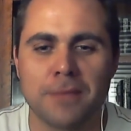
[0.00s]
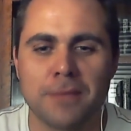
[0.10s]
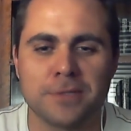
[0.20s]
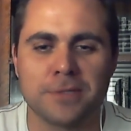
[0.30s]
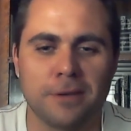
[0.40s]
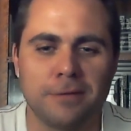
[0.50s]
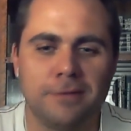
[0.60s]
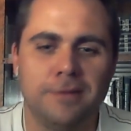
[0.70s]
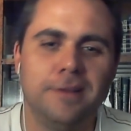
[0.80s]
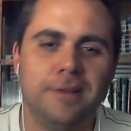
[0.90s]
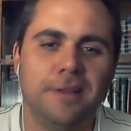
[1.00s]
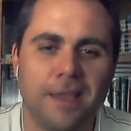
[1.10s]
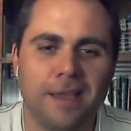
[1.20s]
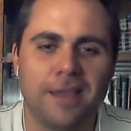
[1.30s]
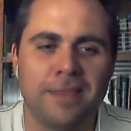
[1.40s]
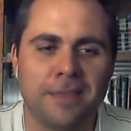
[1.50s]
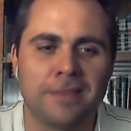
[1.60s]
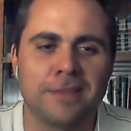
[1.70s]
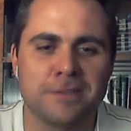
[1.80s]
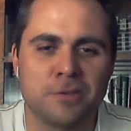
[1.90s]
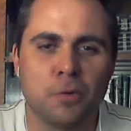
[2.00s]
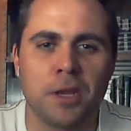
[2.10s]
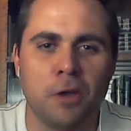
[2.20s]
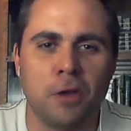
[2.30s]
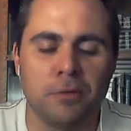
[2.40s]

So I think this is the way to go.